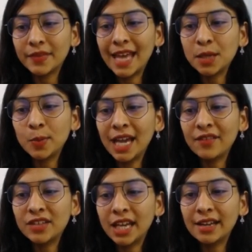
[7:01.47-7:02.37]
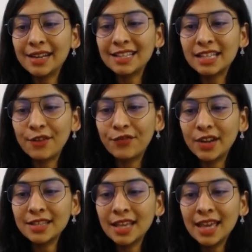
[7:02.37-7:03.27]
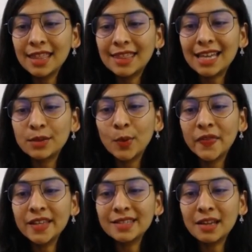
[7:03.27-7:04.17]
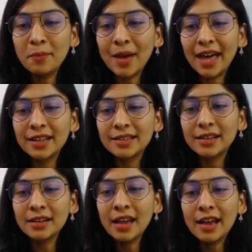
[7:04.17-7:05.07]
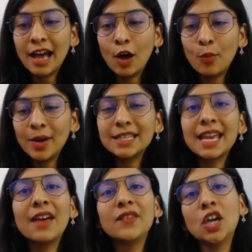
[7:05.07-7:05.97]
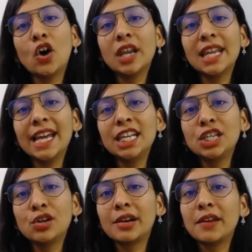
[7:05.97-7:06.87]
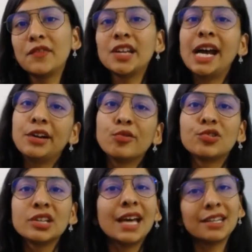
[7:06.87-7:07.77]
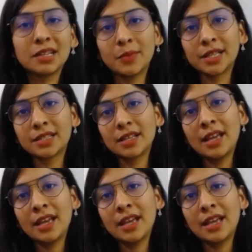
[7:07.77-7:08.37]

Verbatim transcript: that we have taken as reference that with this comparison how much heavy or light your given hydrogen atom is